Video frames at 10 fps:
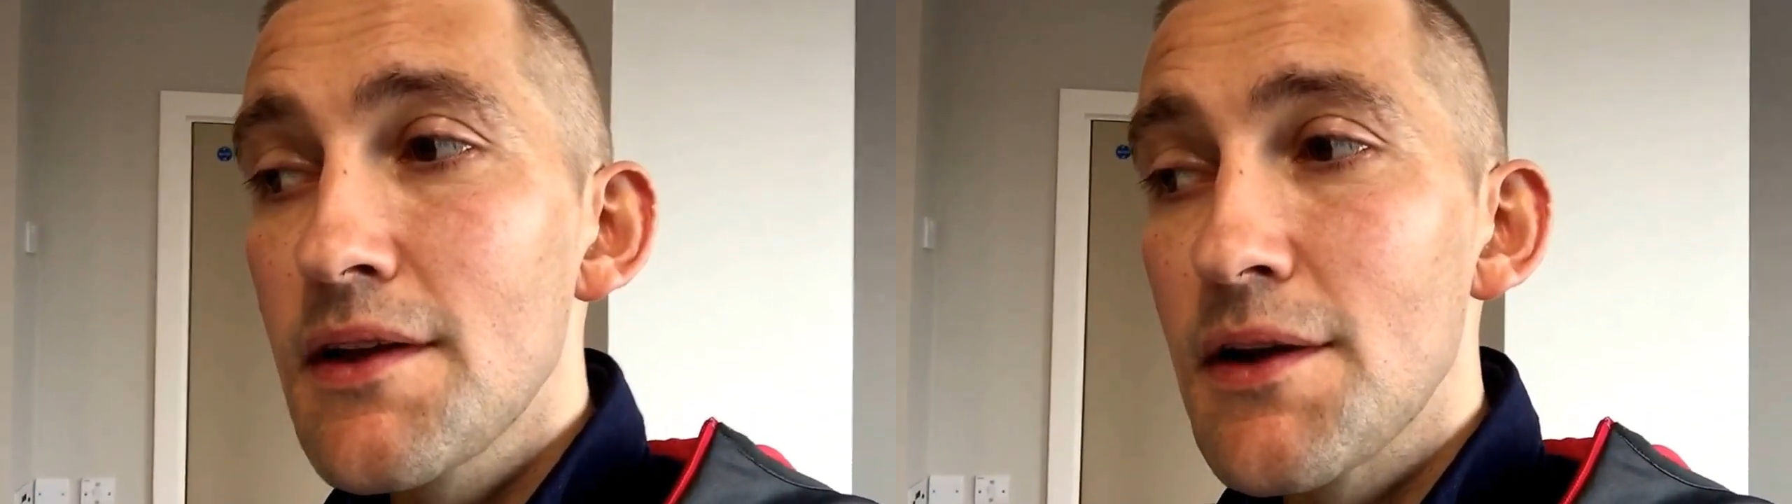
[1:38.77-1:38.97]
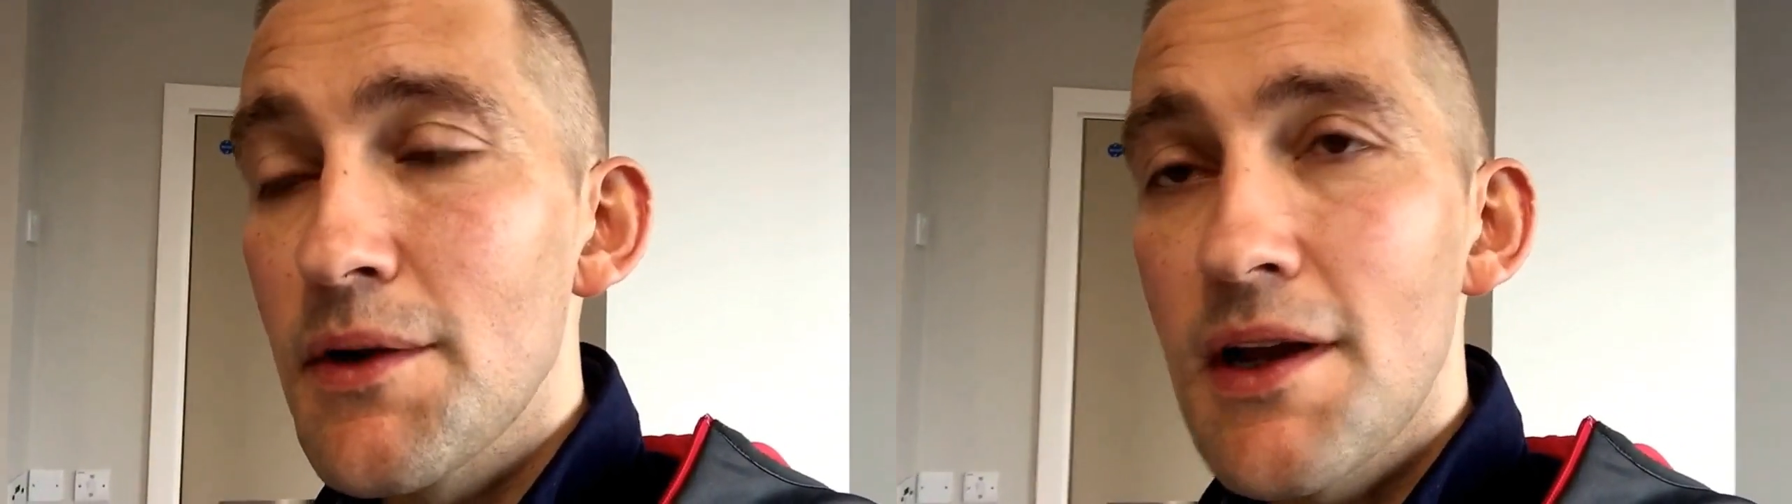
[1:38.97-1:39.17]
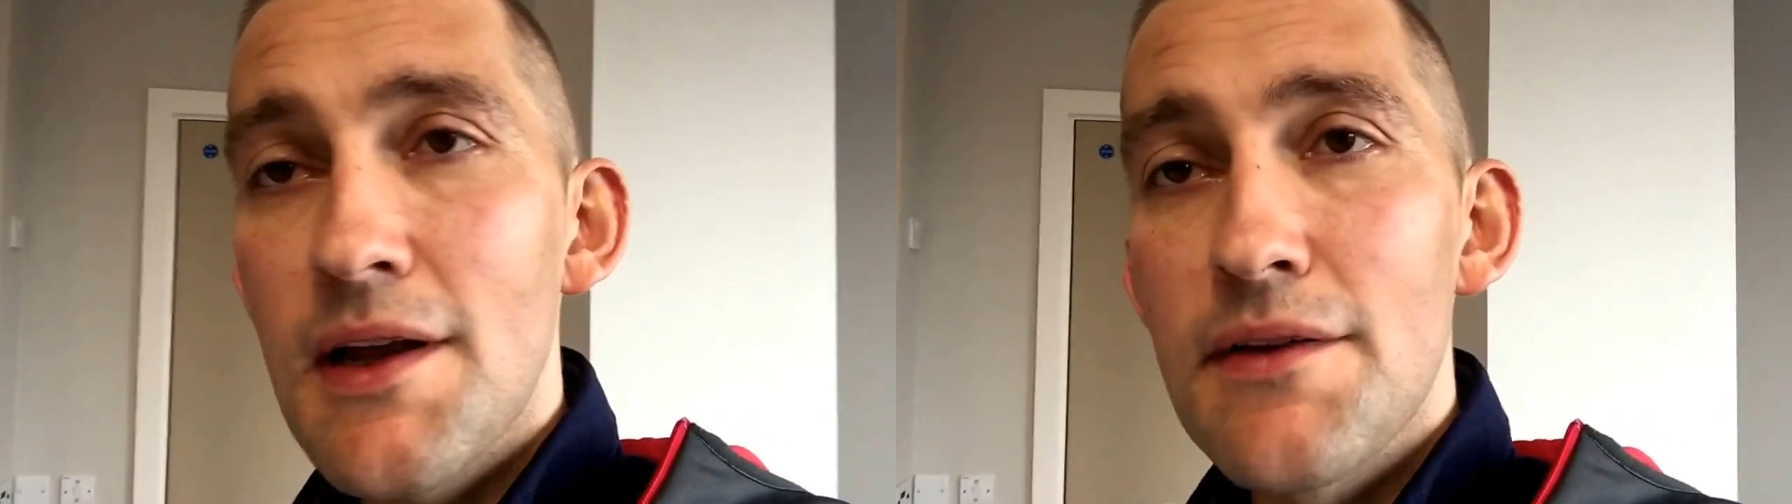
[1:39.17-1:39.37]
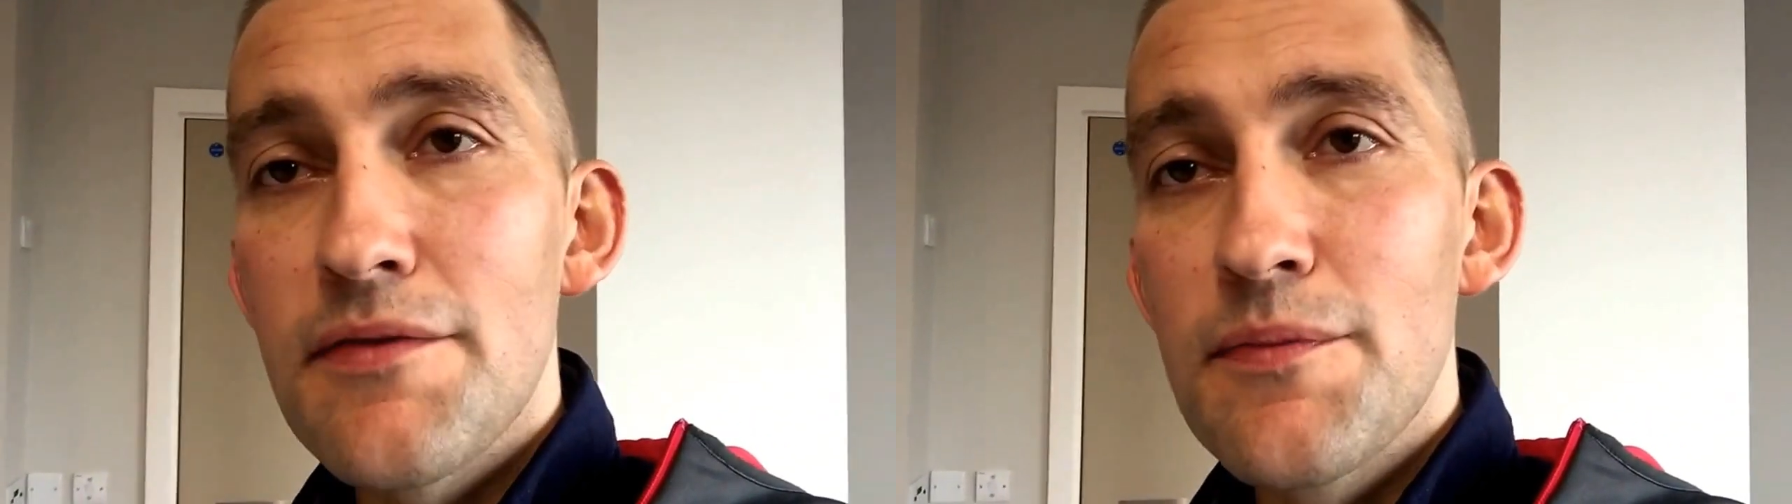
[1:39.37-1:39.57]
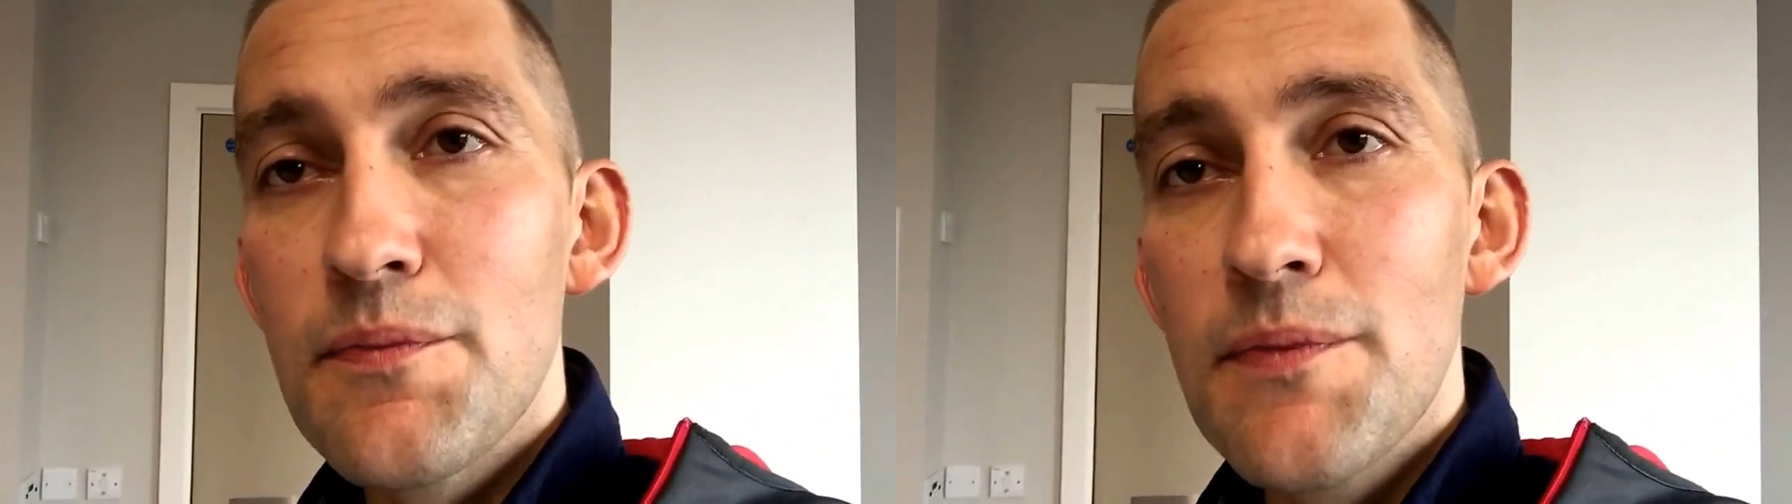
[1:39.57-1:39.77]
know, it kind
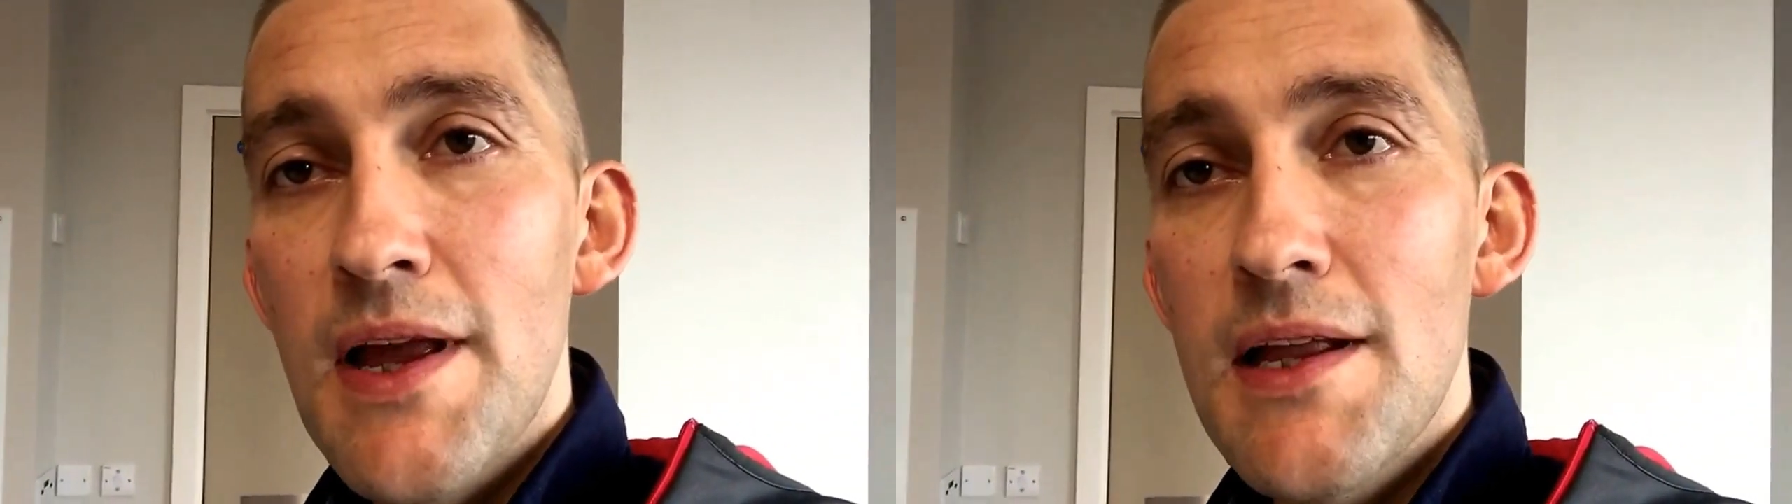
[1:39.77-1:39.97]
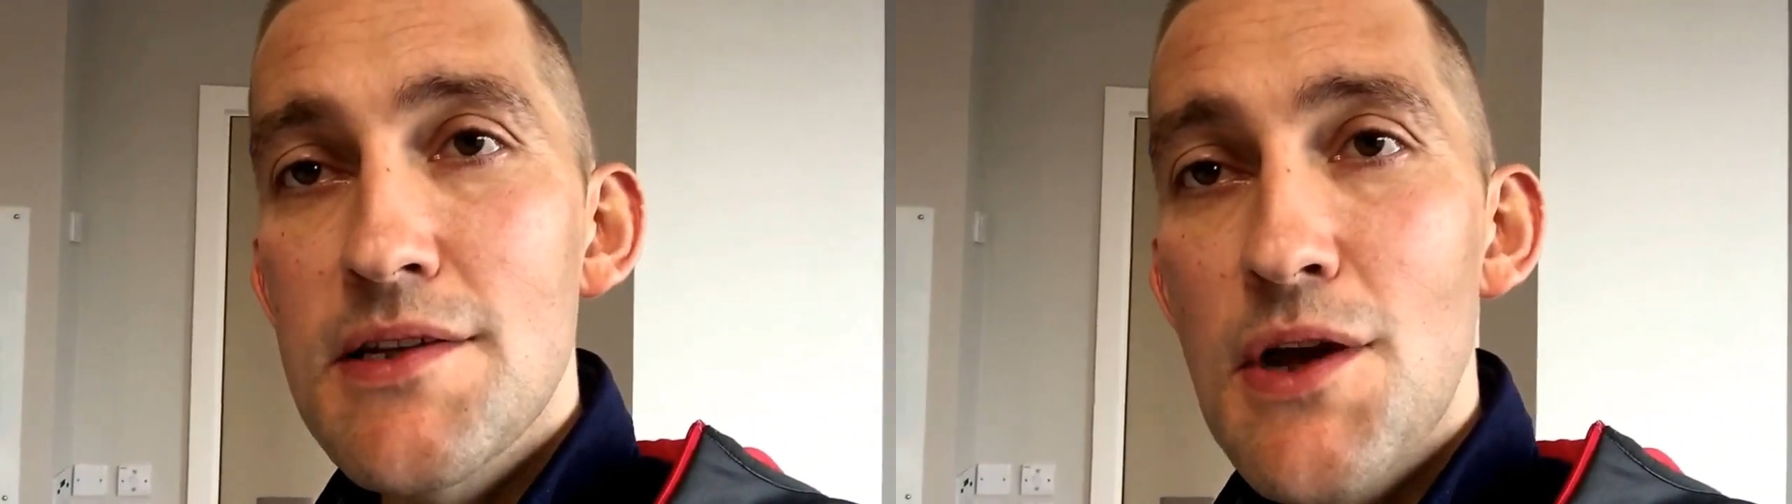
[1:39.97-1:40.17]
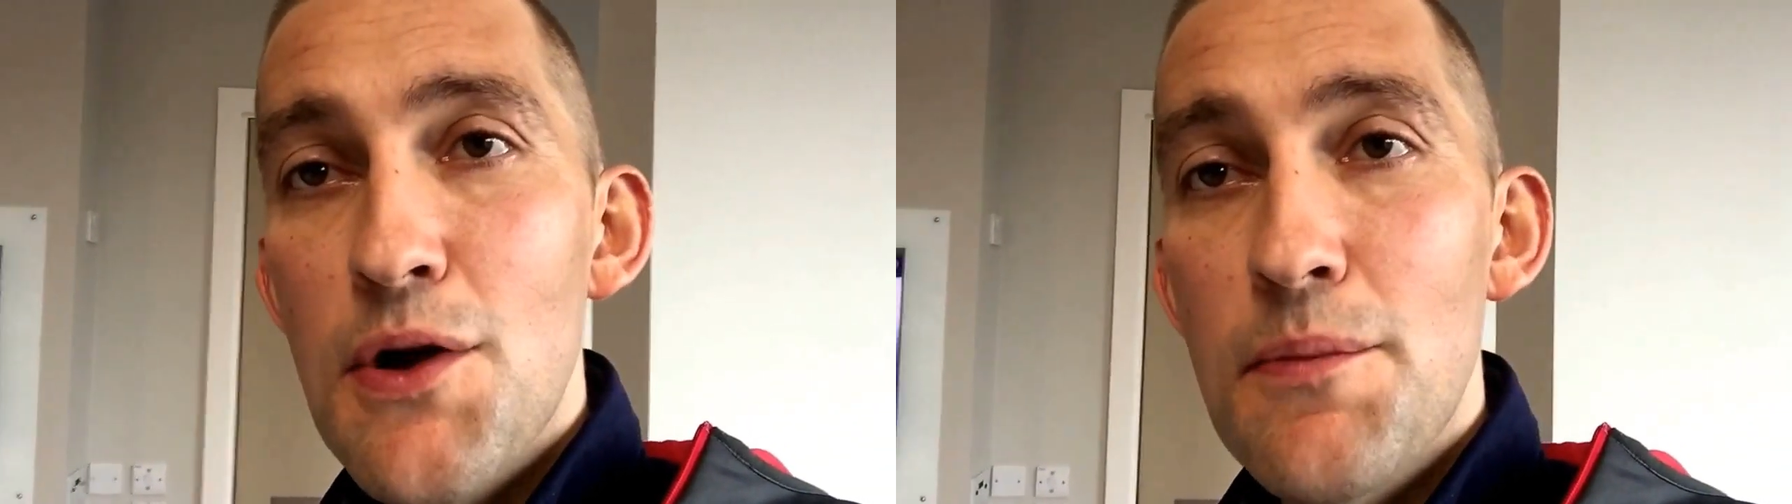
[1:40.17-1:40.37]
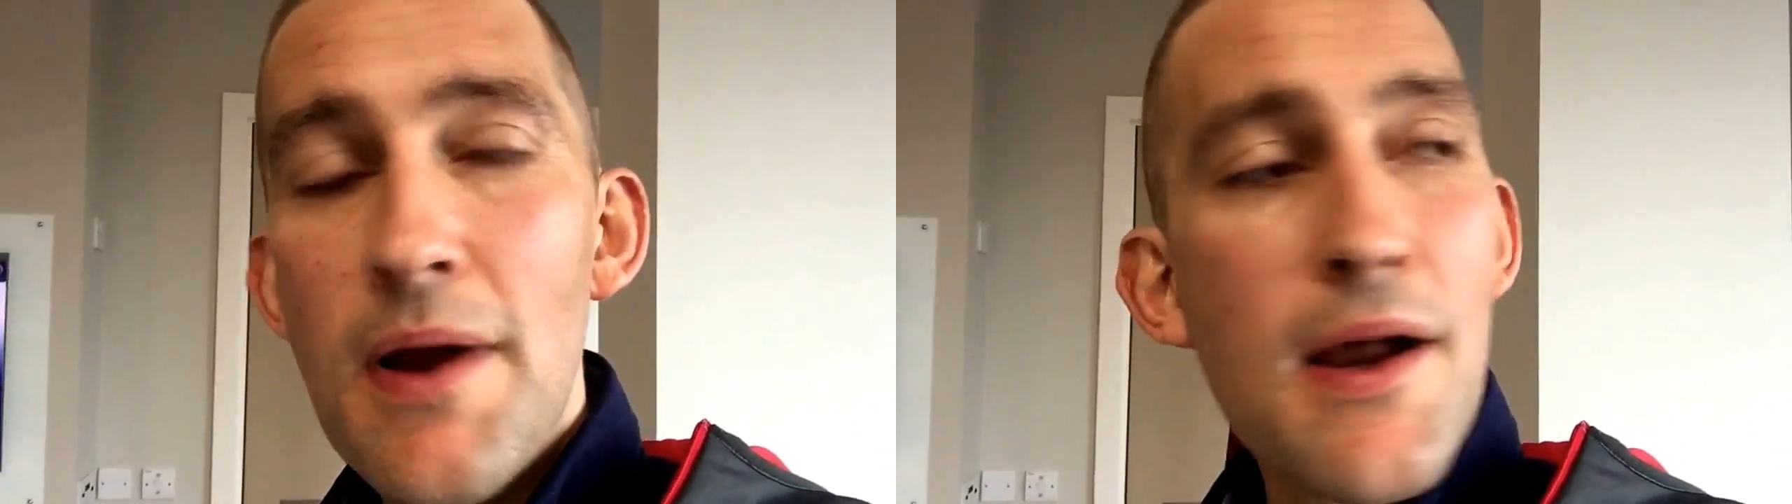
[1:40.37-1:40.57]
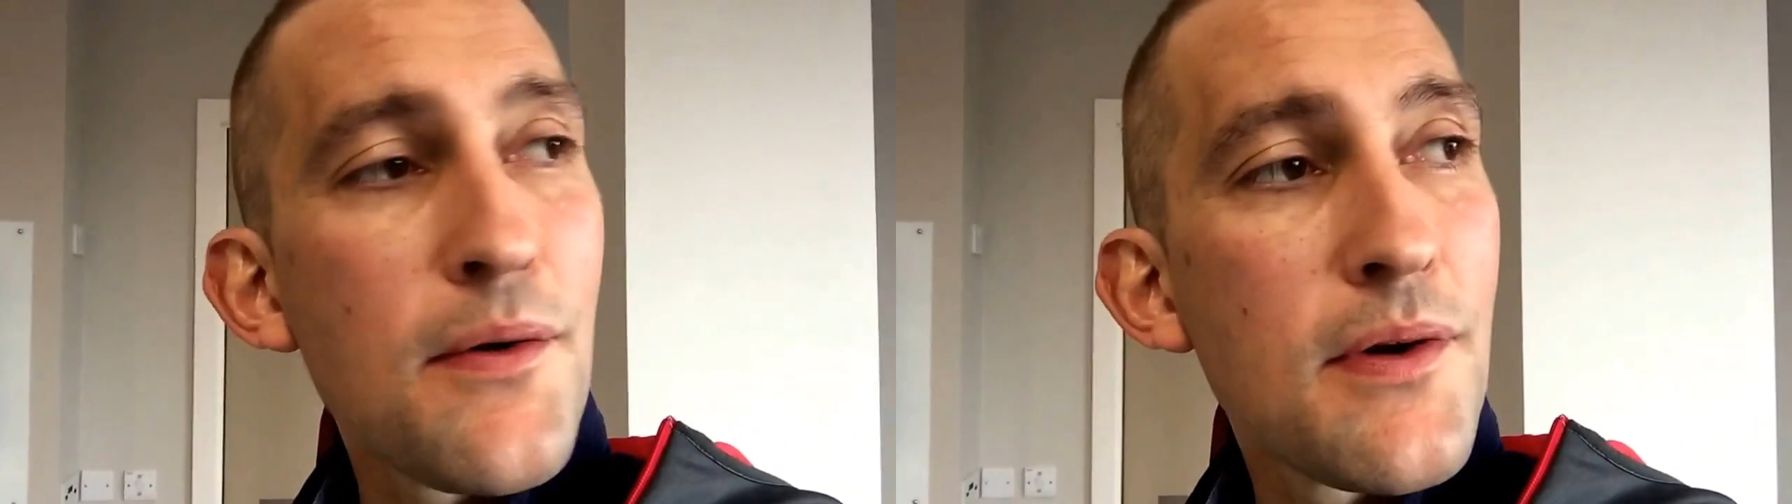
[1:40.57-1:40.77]
of hits home
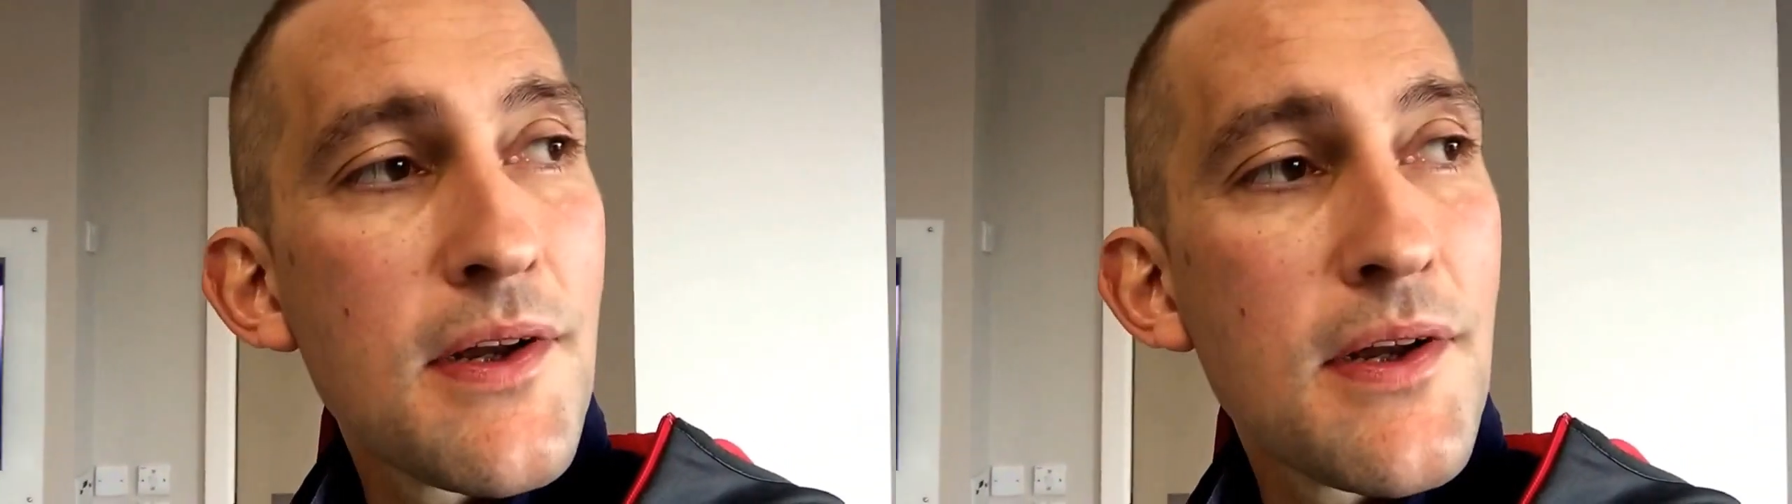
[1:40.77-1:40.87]
how